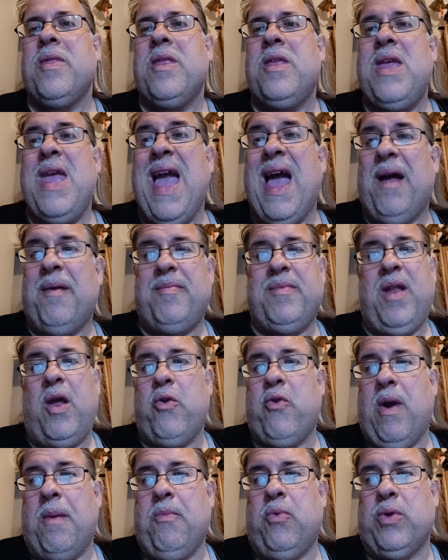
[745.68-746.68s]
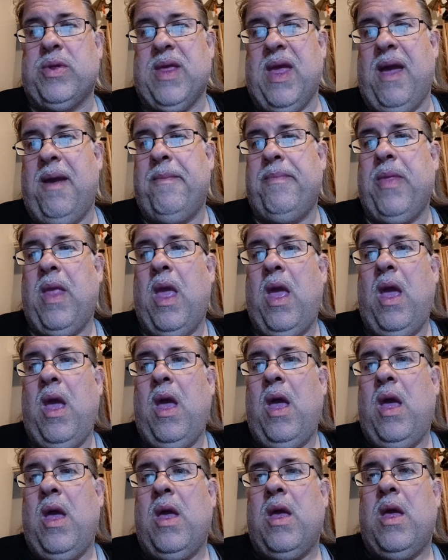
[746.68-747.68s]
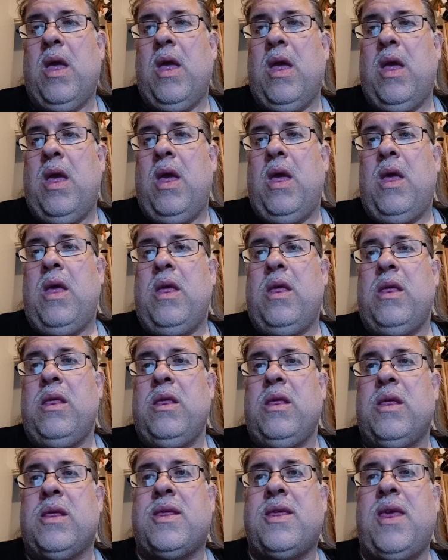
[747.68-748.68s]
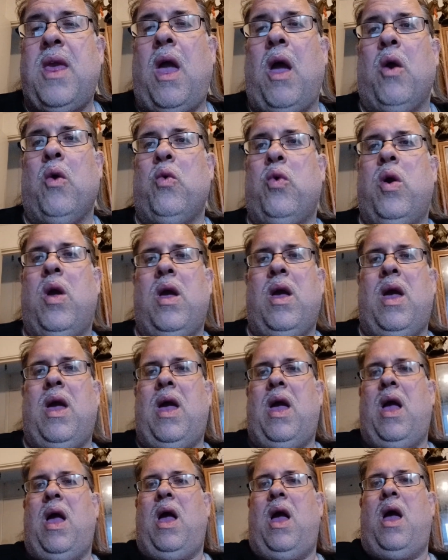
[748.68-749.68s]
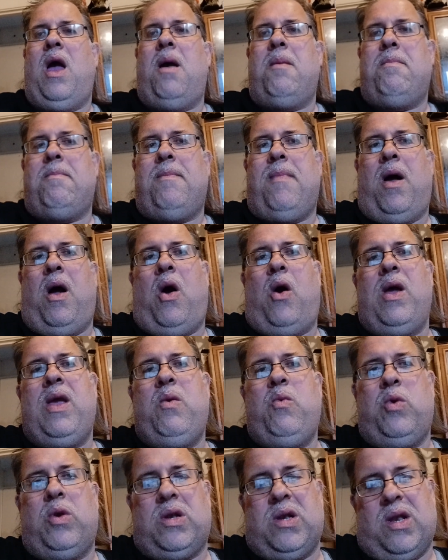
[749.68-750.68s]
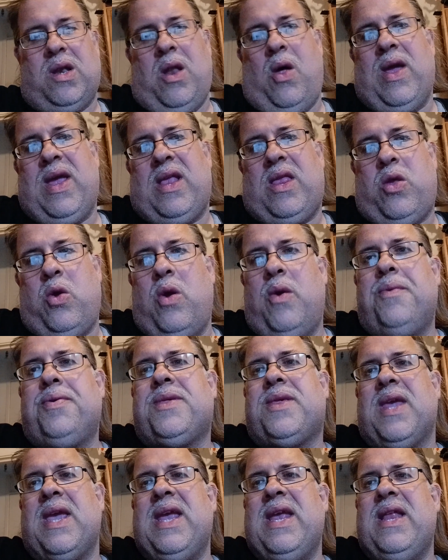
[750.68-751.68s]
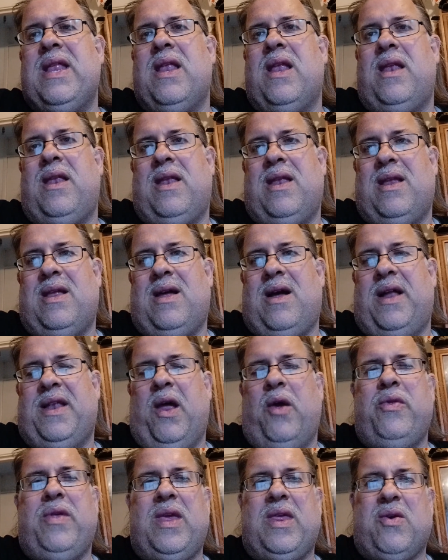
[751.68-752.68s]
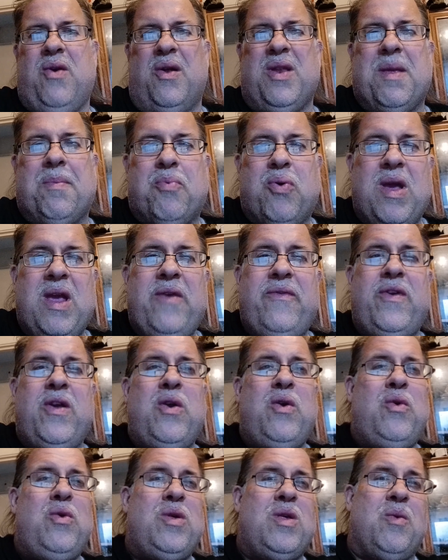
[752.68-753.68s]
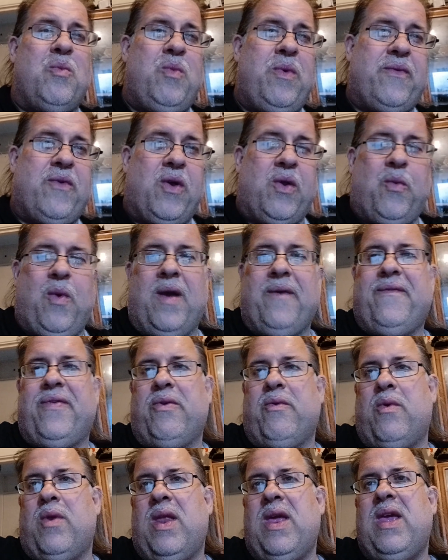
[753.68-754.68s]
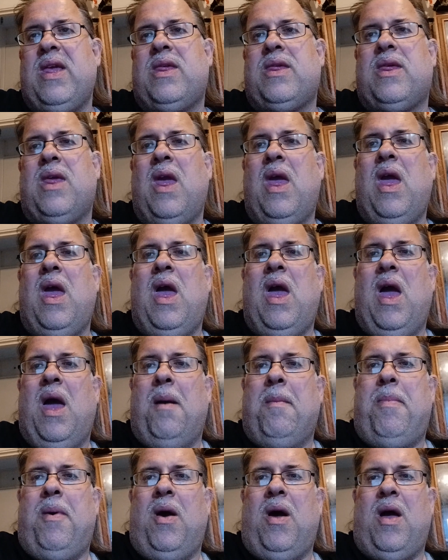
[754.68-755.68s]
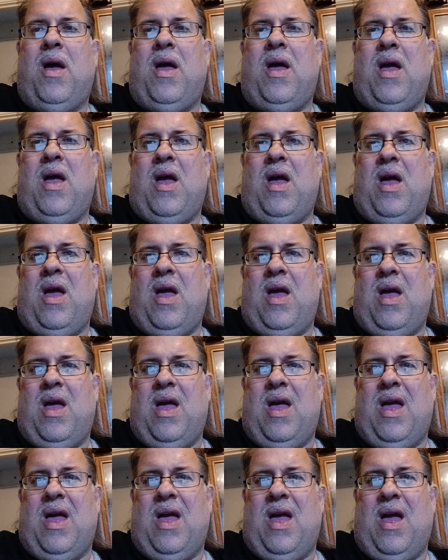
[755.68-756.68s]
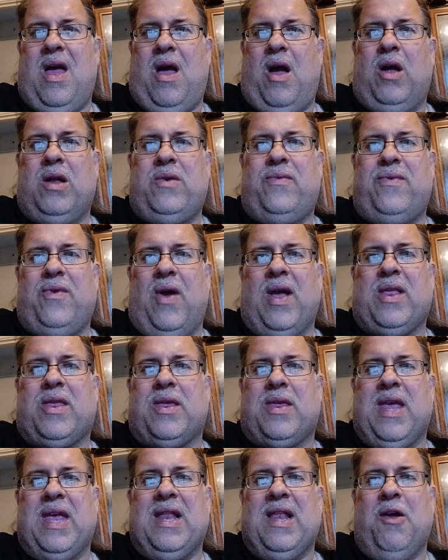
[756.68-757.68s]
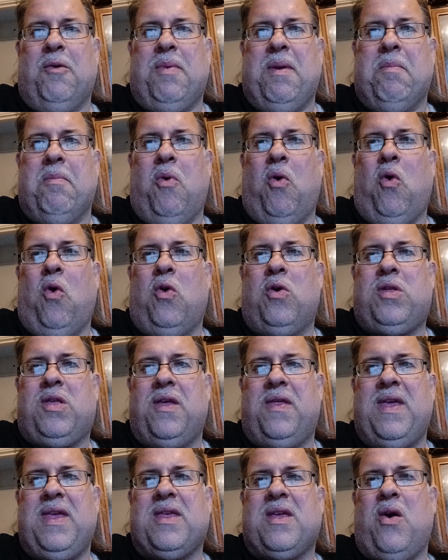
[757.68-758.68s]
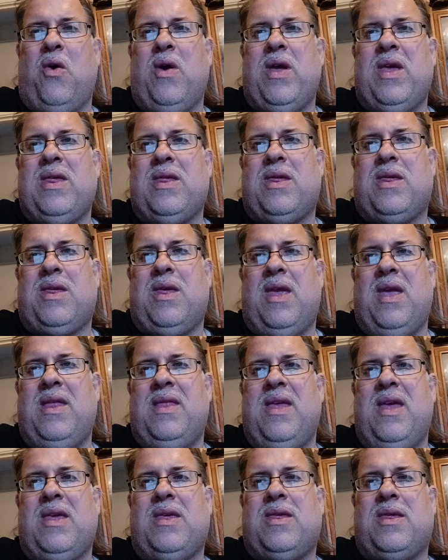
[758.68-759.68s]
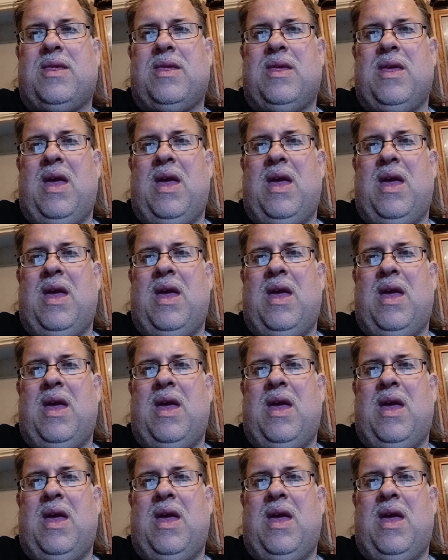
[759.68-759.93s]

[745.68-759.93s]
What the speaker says: Yeah, no grumbles there. So, I would like to have seen, I know these are only previews and we've got to wait for the release, but I would have liked to see a little bit more to these guys in this.